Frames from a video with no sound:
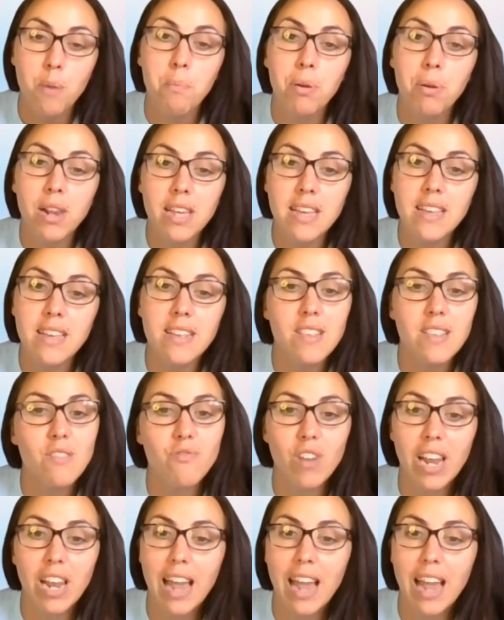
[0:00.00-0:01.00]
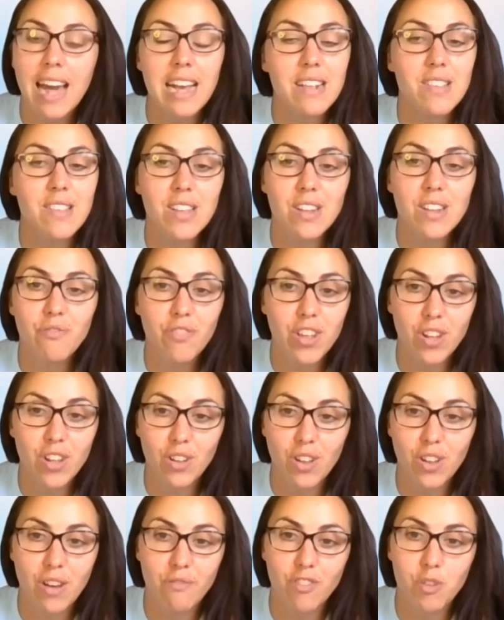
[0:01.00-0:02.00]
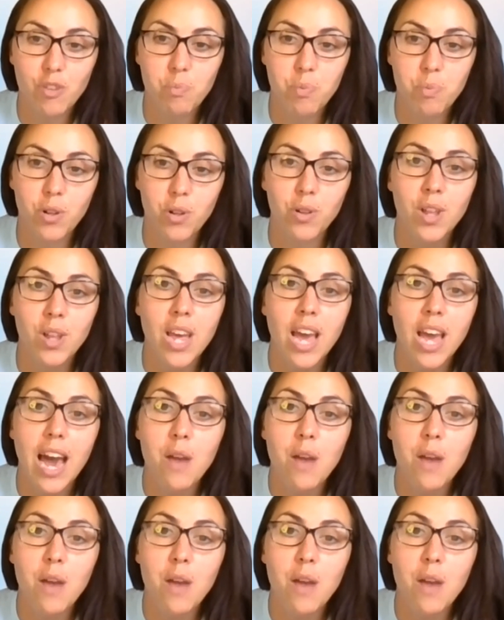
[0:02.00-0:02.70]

Please relax and feel comfortable.